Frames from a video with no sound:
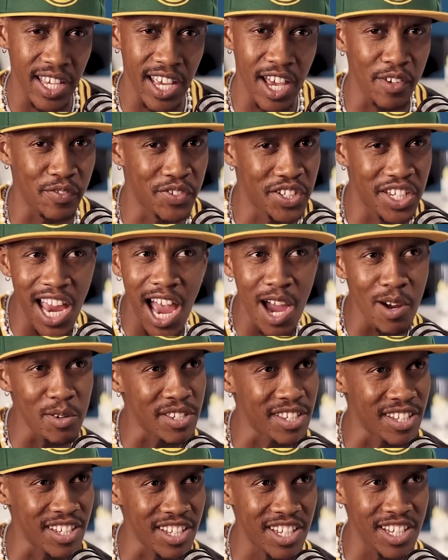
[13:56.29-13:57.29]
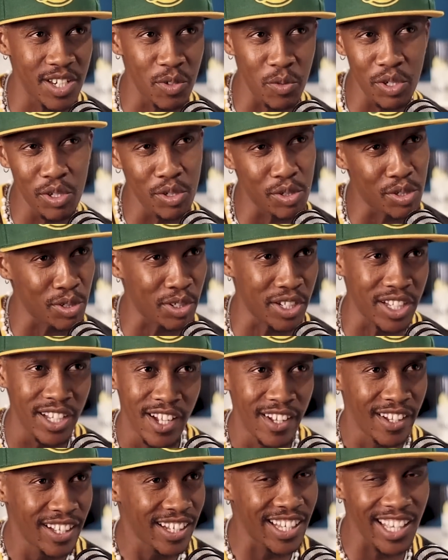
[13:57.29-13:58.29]
They have yeah. showers and shit. We used to
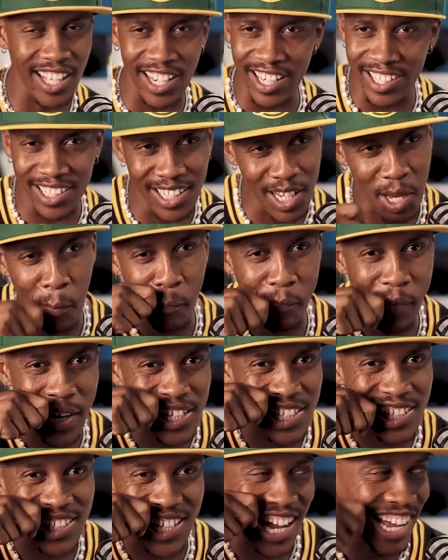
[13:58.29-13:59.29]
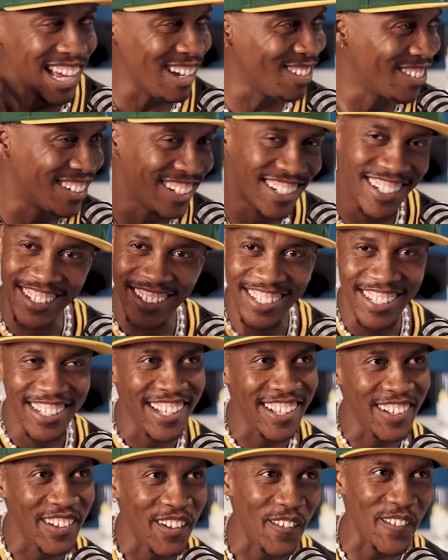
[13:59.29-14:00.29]
get in there, bust down,
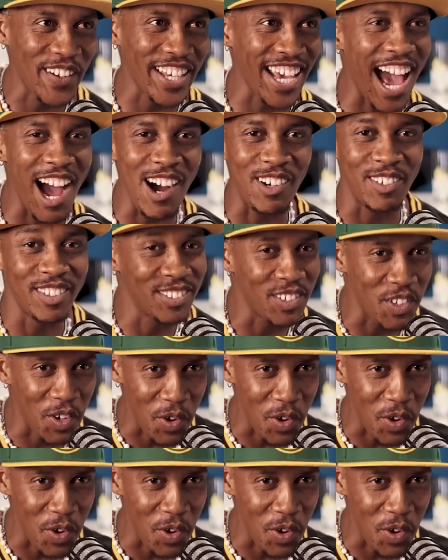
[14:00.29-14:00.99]
we out.